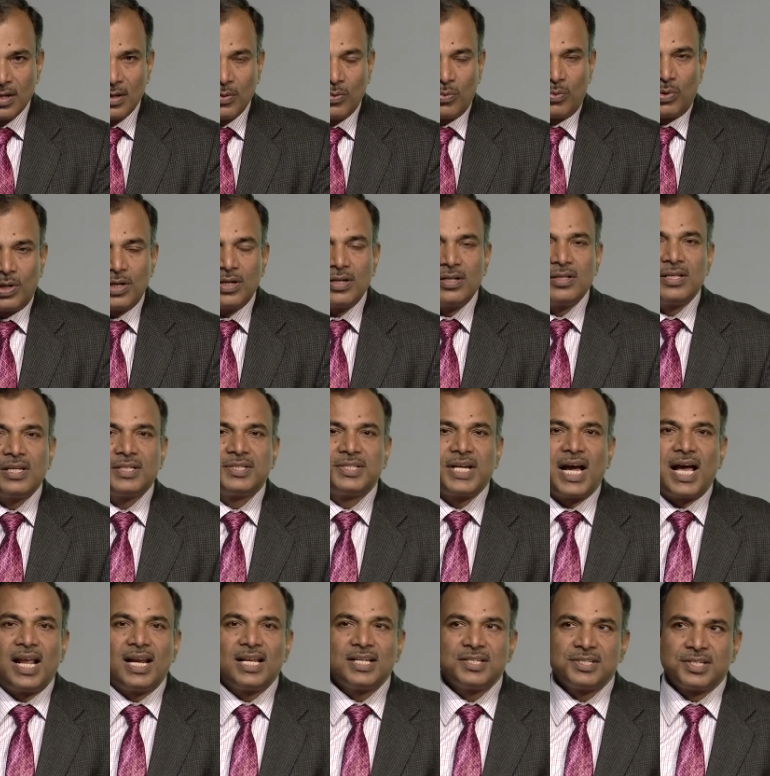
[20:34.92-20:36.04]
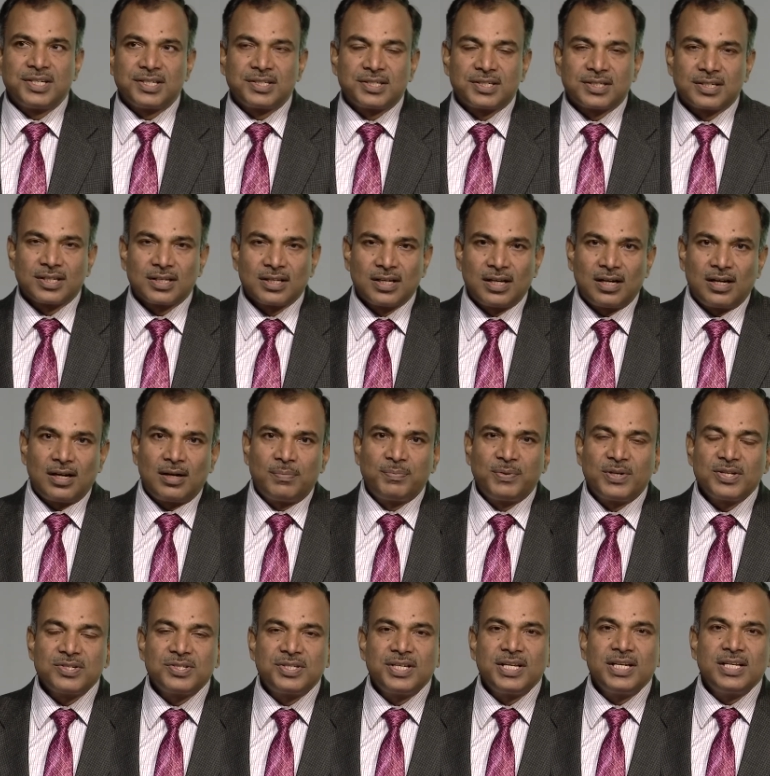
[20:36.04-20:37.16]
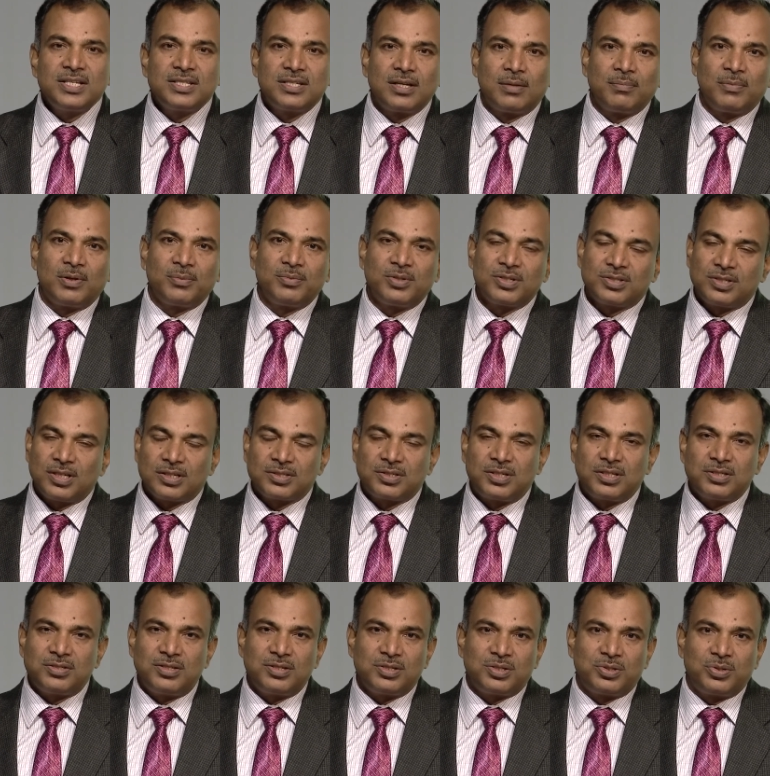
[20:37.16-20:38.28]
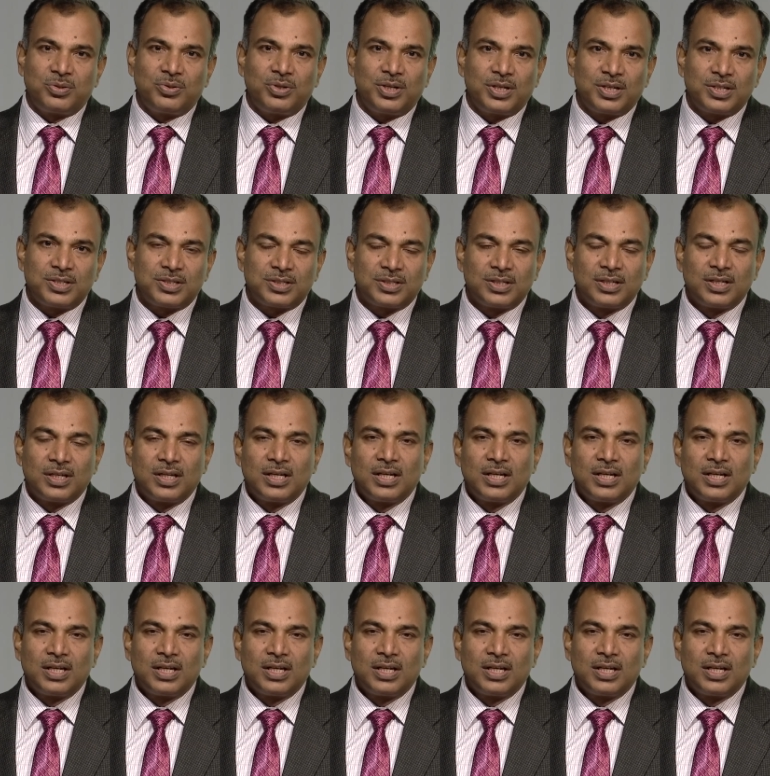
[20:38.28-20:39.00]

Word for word: What are the challenges? After seeing some of the success stories,